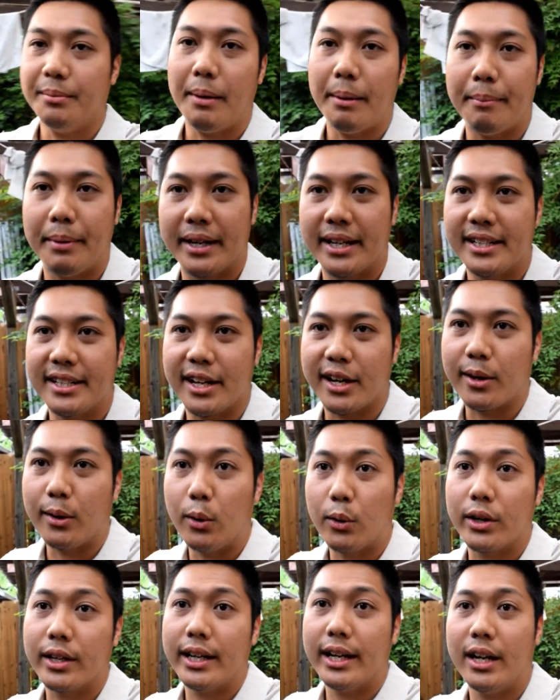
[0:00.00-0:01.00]
my buddy
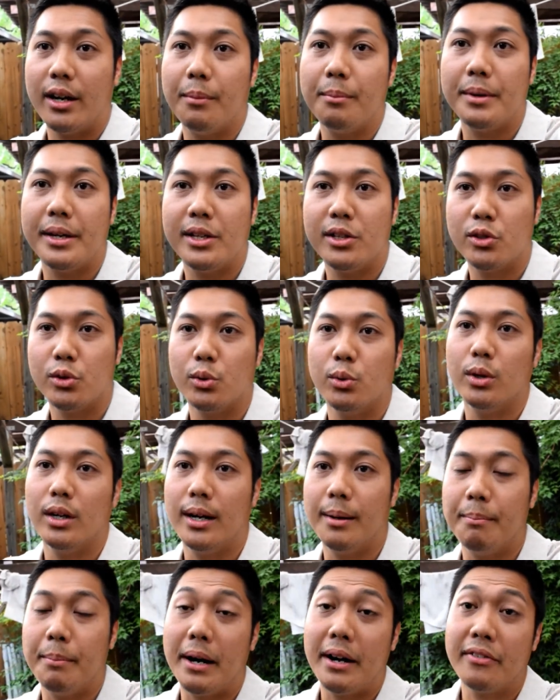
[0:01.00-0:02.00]
Dakota helped me to
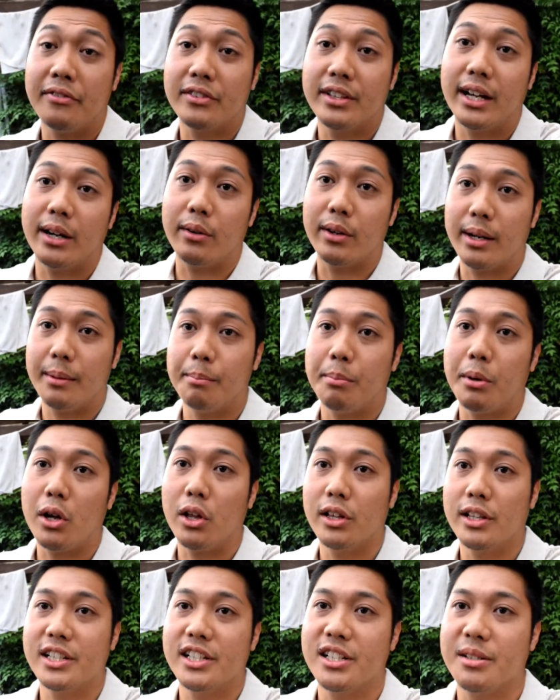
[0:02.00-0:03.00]
uh, buff down and
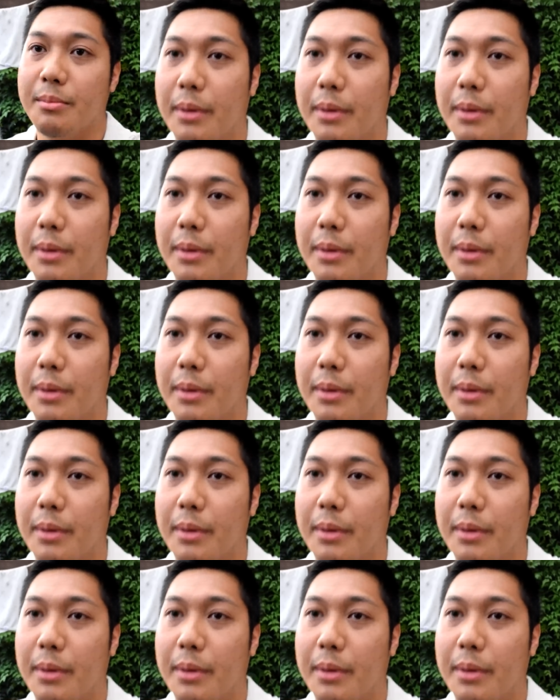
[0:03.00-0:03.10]
polish